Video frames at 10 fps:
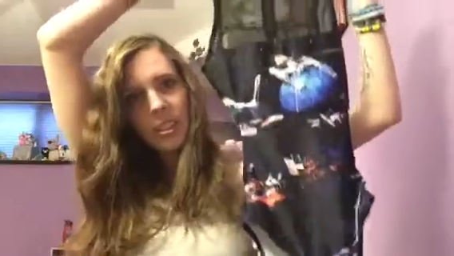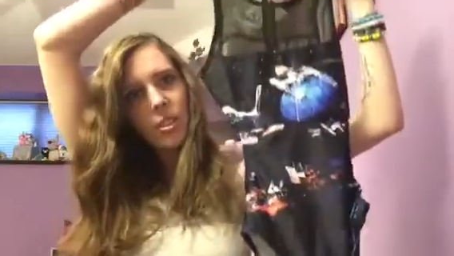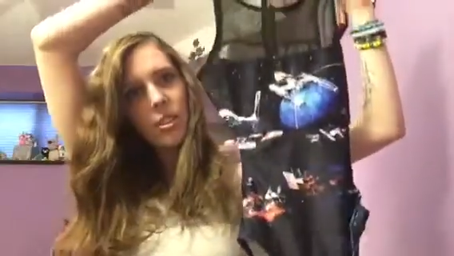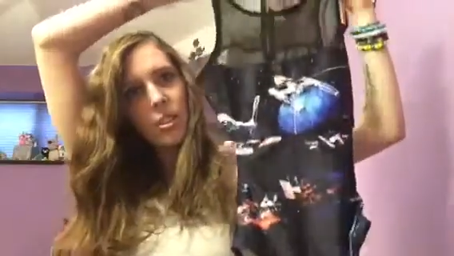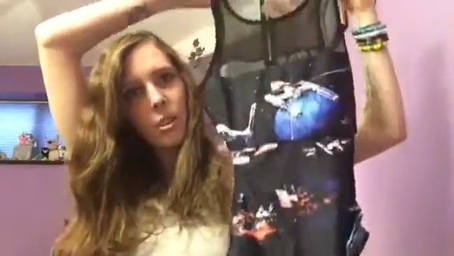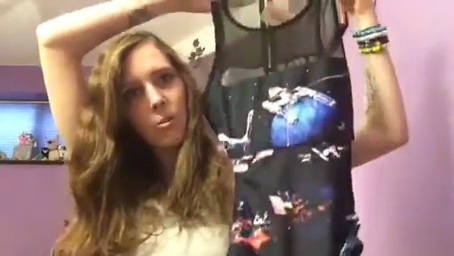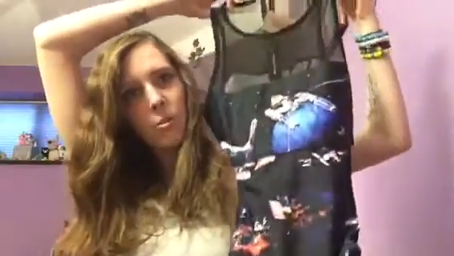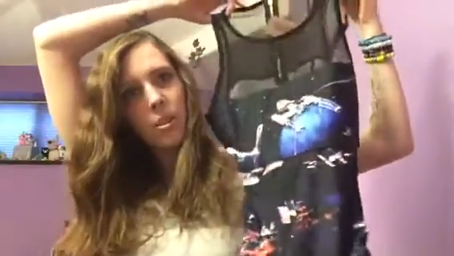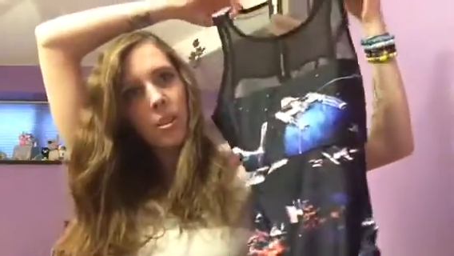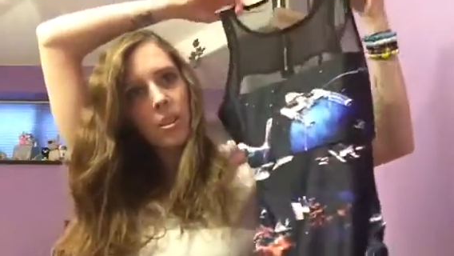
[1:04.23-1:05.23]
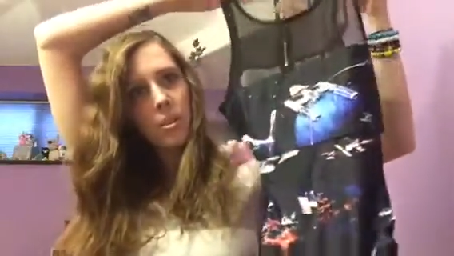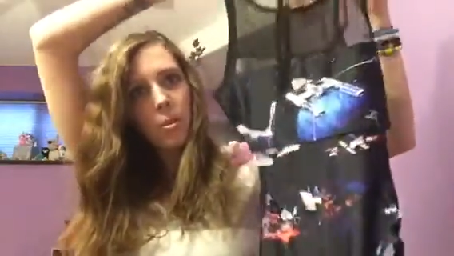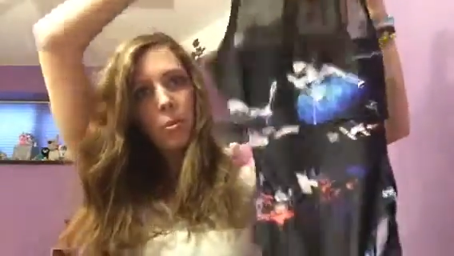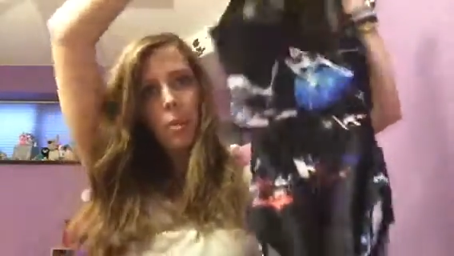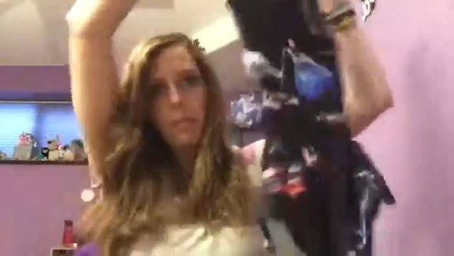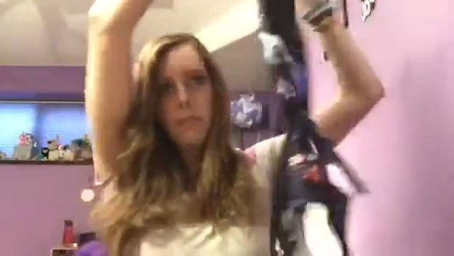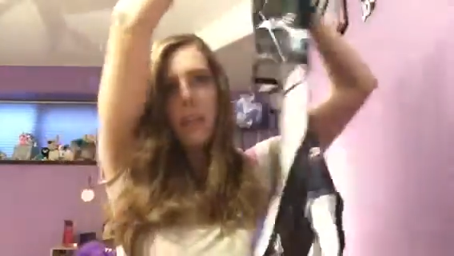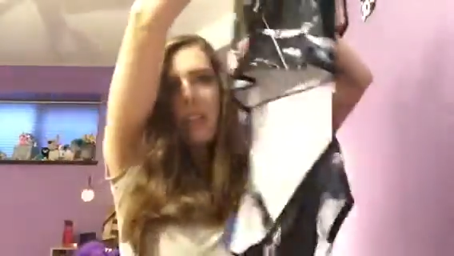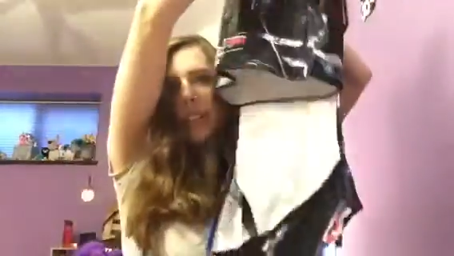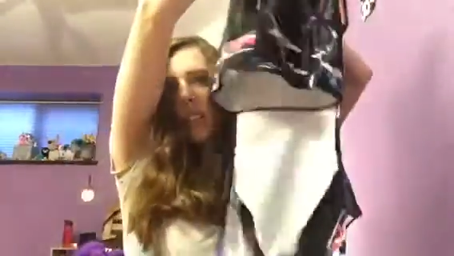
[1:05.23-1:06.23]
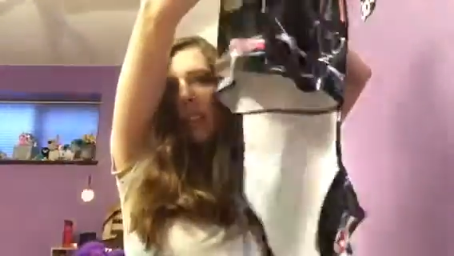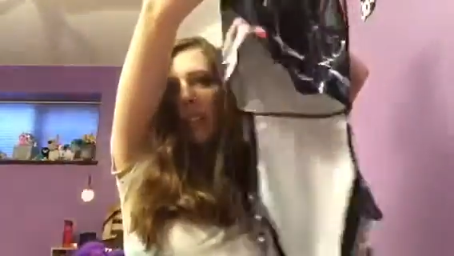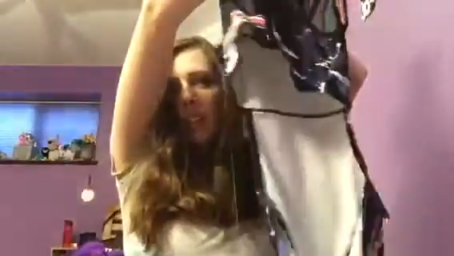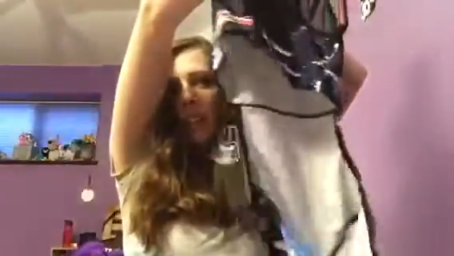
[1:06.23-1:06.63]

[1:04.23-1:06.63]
a Star Wars One Piece.